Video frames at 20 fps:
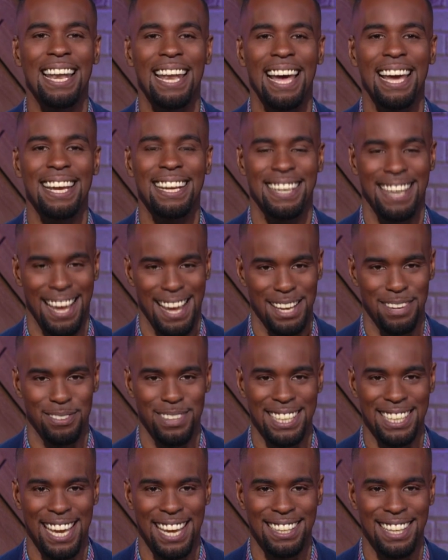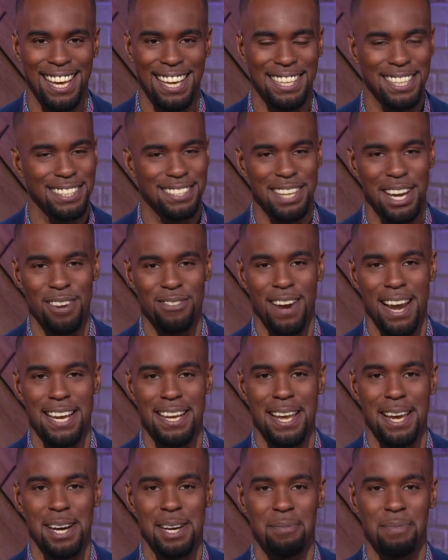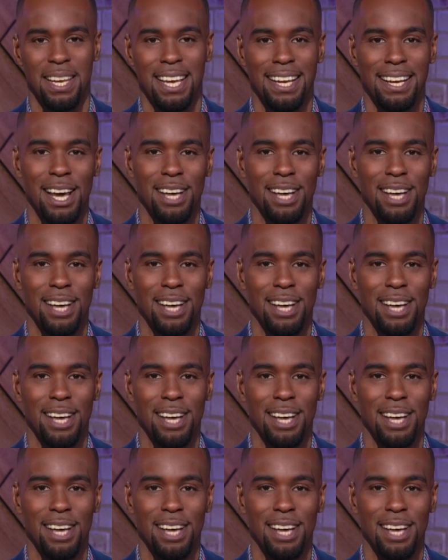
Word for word: I Like That, with Kehlani. is out right now.